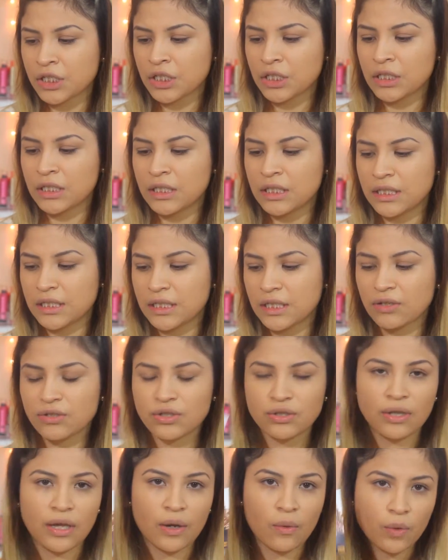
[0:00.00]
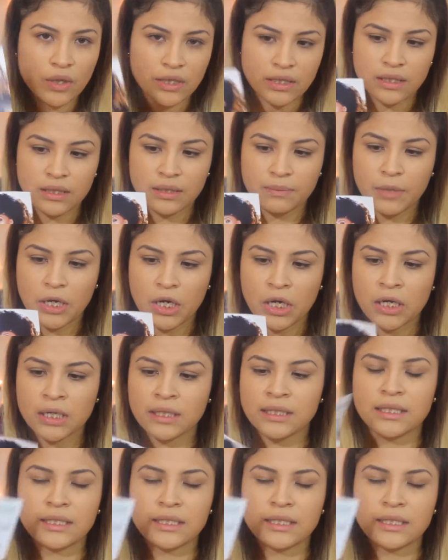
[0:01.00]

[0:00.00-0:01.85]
and it tells you like what's in the box,